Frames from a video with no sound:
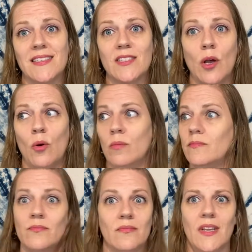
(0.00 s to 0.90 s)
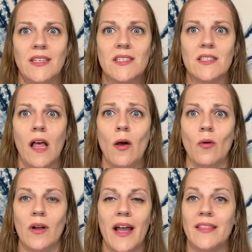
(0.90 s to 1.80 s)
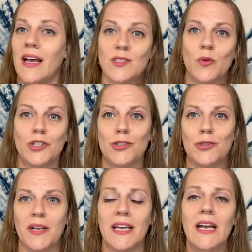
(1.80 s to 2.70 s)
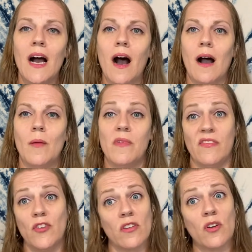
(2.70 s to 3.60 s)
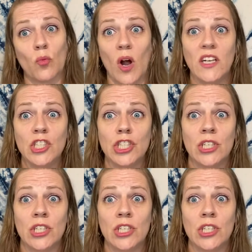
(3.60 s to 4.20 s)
So it's slow and that's what you're doing. If you're in a rush,